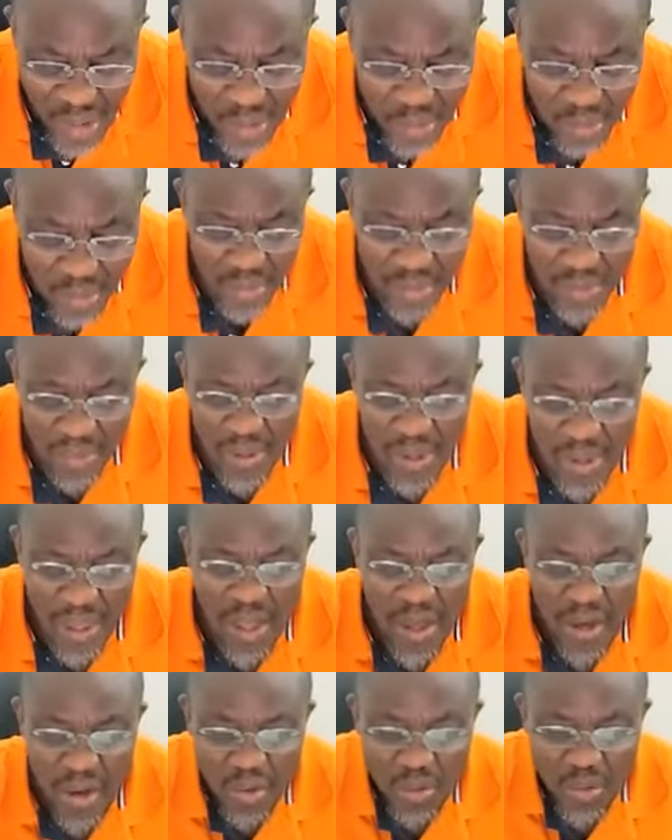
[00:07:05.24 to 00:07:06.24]
you
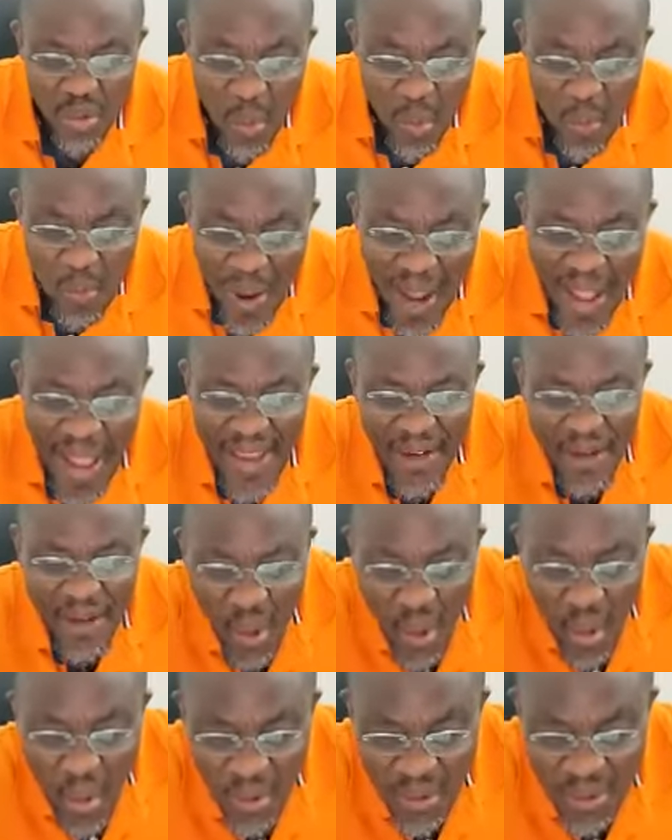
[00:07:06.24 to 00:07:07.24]
to buy
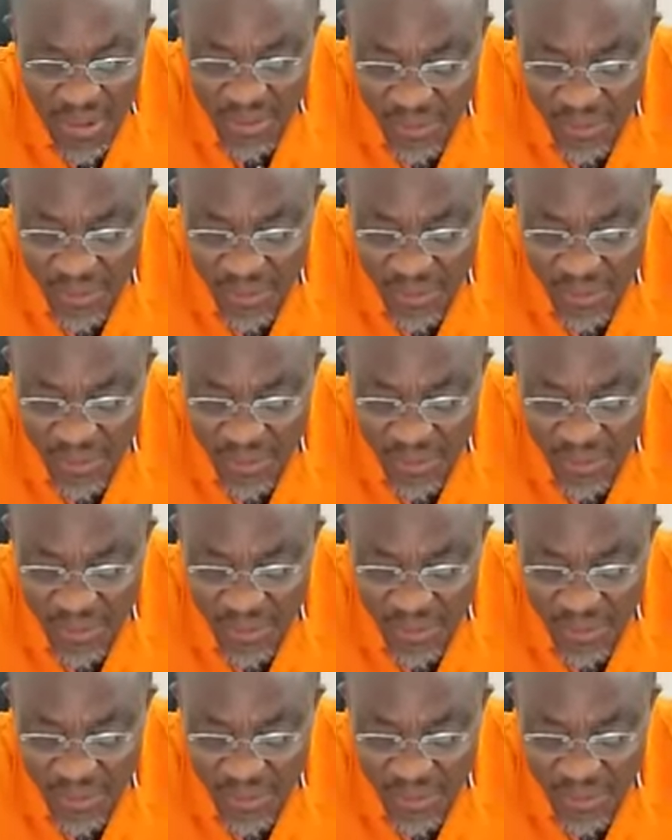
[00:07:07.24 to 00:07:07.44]
gold